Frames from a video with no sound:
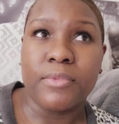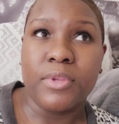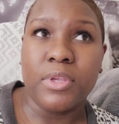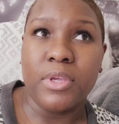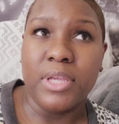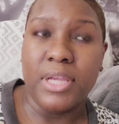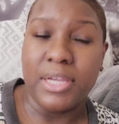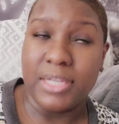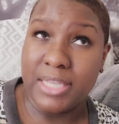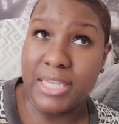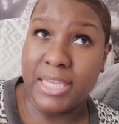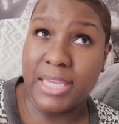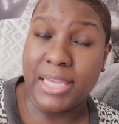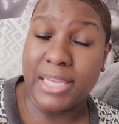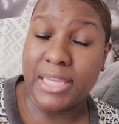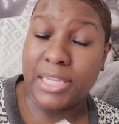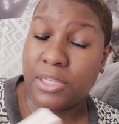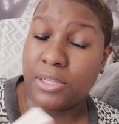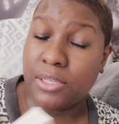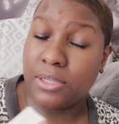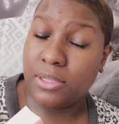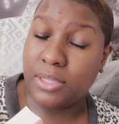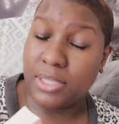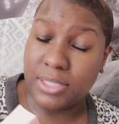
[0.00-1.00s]

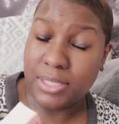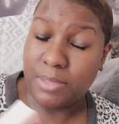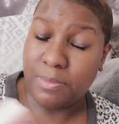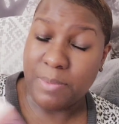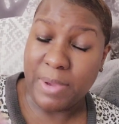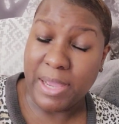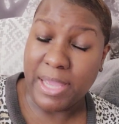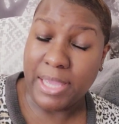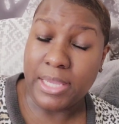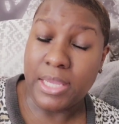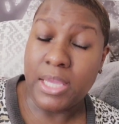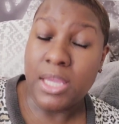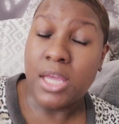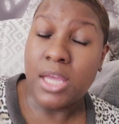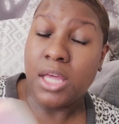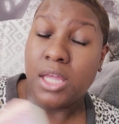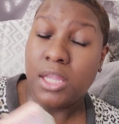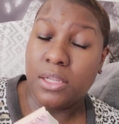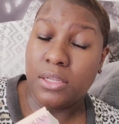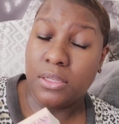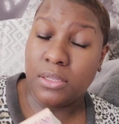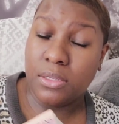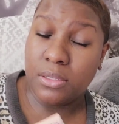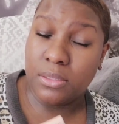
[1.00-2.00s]
Again, anyway,
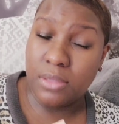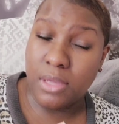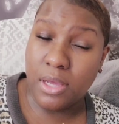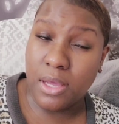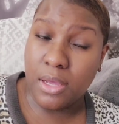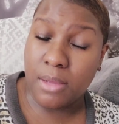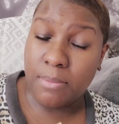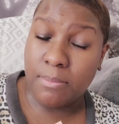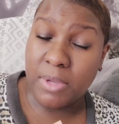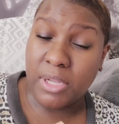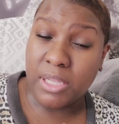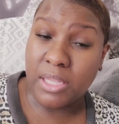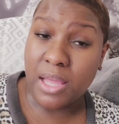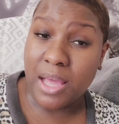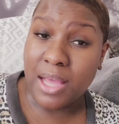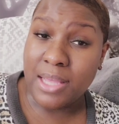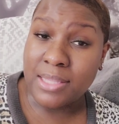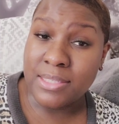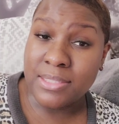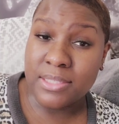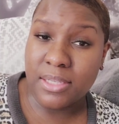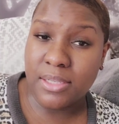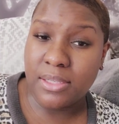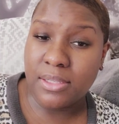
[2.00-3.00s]

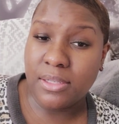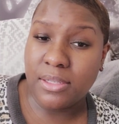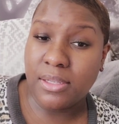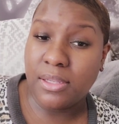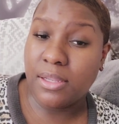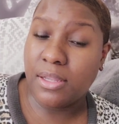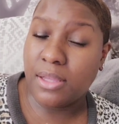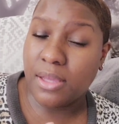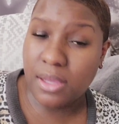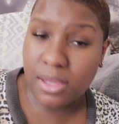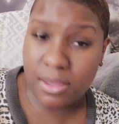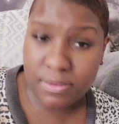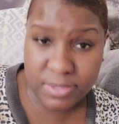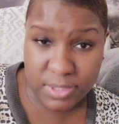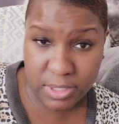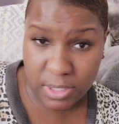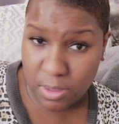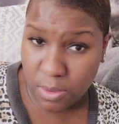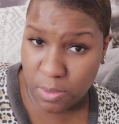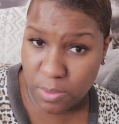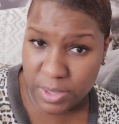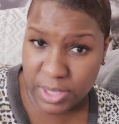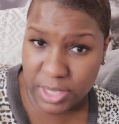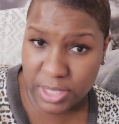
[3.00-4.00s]
Alonza loves
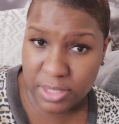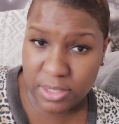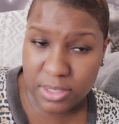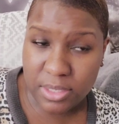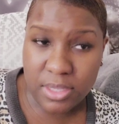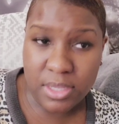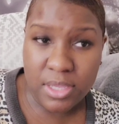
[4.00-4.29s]
Logan